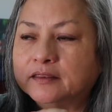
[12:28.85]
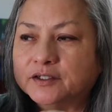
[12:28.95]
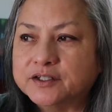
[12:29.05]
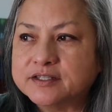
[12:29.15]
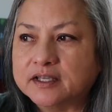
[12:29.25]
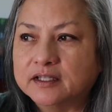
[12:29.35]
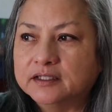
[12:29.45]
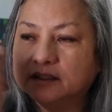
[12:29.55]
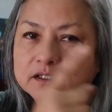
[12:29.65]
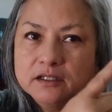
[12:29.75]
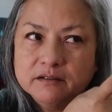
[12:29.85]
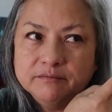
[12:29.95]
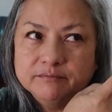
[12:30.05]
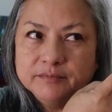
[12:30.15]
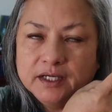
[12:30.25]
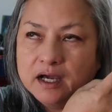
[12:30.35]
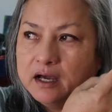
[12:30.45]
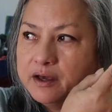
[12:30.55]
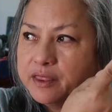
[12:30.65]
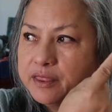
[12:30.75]
there's a little
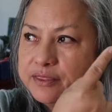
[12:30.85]
uh,